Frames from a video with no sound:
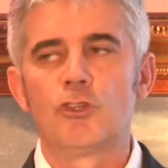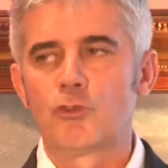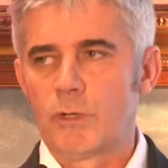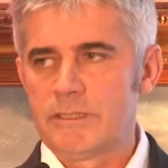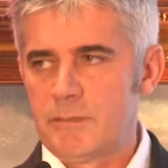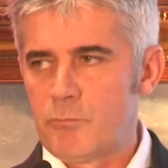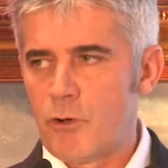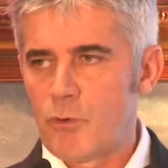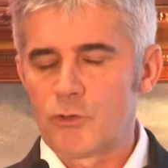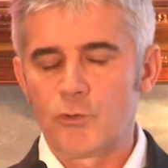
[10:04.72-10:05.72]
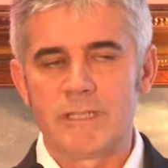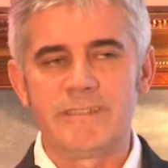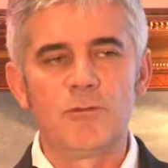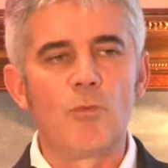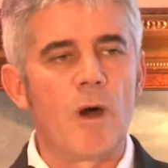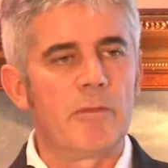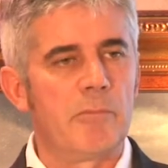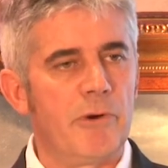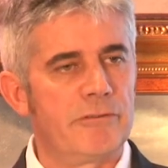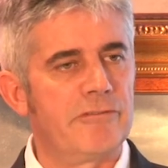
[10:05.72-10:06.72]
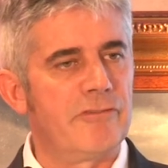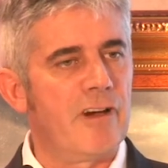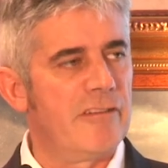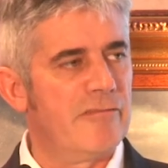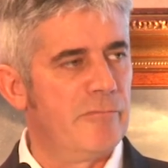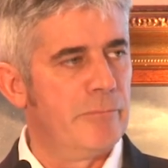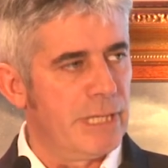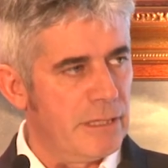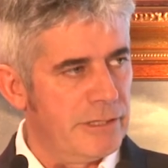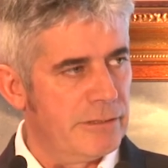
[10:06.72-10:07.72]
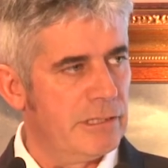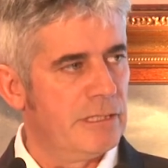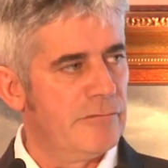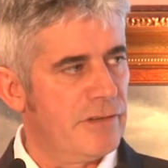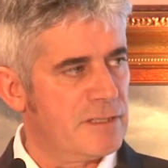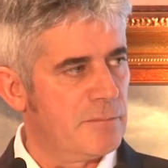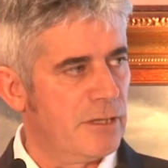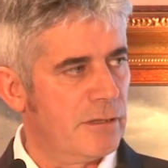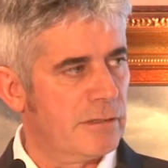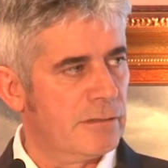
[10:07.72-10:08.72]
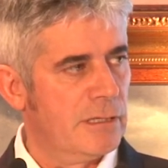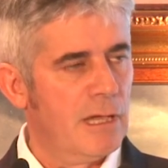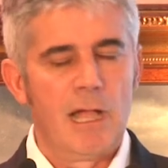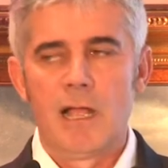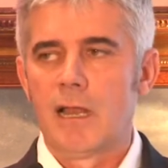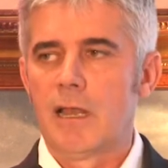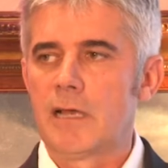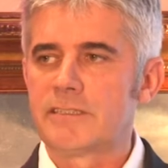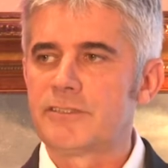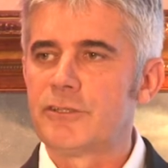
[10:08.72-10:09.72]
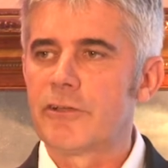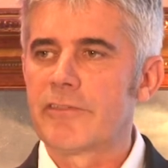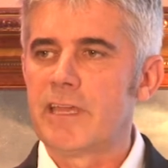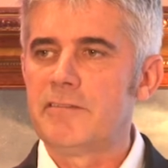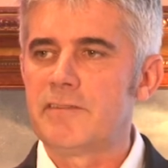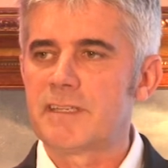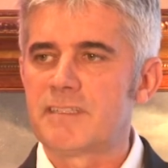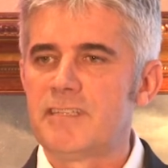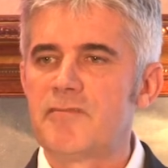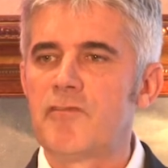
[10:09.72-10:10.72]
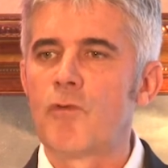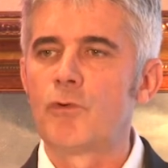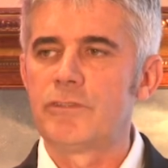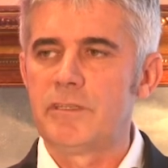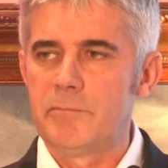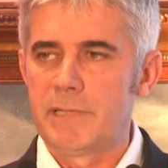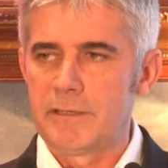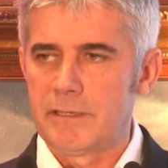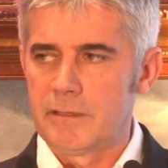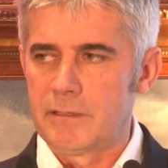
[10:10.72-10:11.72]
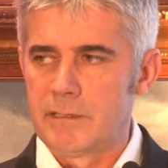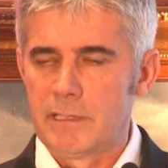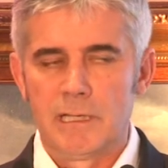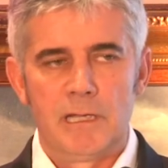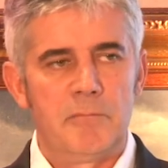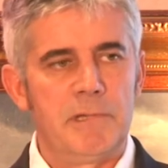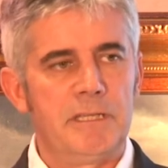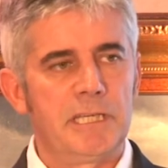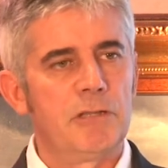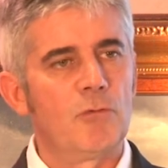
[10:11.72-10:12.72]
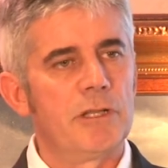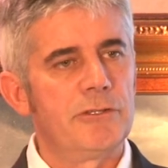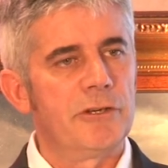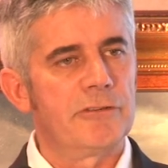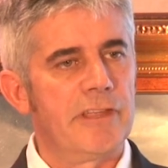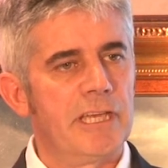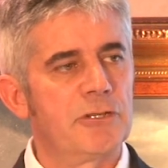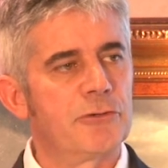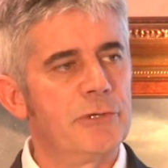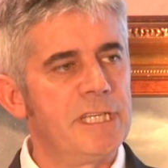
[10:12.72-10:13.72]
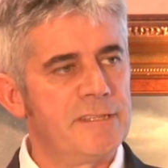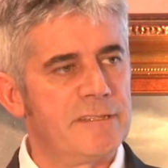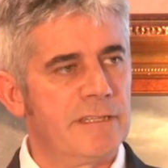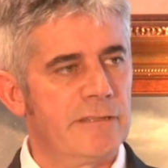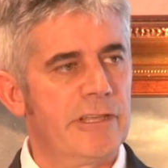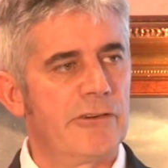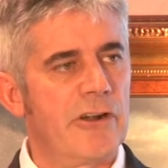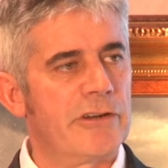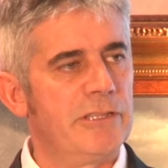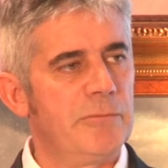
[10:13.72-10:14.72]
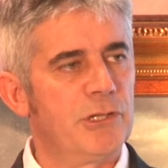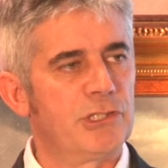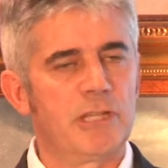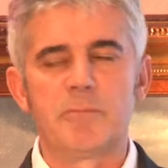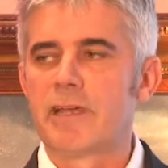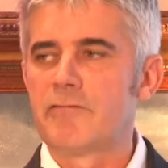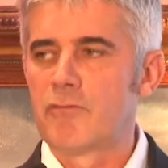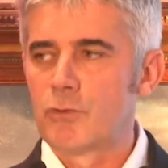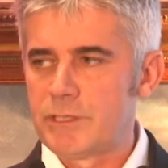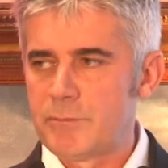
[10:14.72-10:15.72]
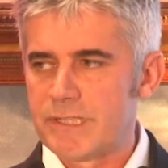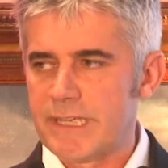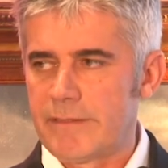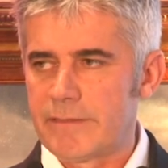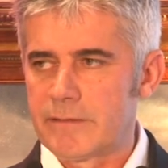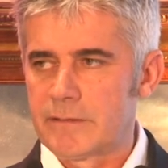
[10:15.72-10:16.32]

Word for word: twenty-one point five billion investment. Last year they invested fourteen billion, meaning in one year they increased their R and D budget by forty percent.